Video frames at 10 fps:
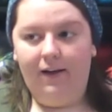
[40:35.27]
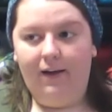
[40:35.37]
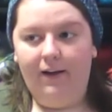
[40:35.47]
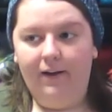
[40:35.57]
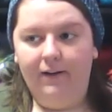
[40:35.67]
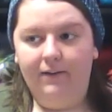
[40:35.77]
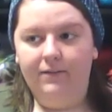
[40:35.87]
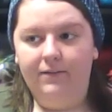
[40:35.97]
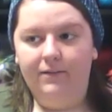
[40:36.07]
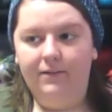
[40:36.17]

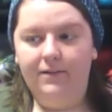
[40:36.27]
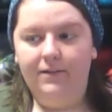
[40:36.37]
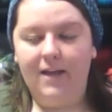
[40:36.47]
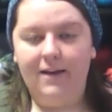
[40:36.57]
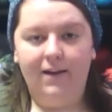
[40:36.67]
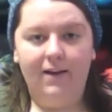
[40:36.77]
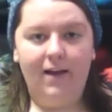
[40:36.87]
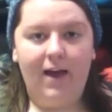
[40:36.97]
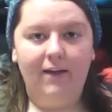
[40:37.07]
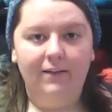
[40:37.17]
Dana,
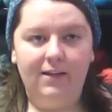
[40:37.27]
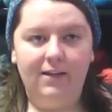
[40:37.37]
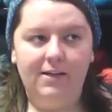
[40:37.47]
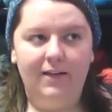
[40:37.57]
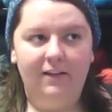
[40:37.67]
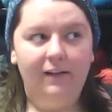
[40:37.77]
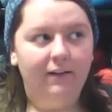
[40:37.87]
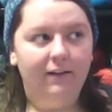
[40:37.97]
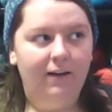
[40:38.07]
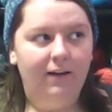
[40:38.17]
Allie,
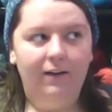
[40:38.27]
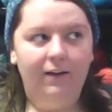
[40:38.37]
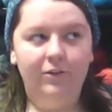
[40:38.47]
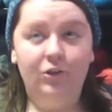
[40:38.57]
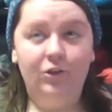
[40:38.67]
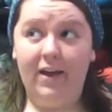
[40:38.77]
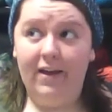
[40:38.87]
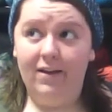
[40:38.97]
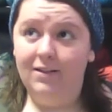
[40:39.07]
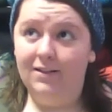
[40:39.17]
Daniela,
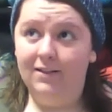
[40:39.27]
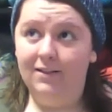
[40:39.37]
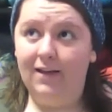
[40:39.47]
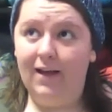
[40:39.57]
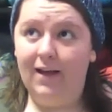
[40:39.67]
Jess,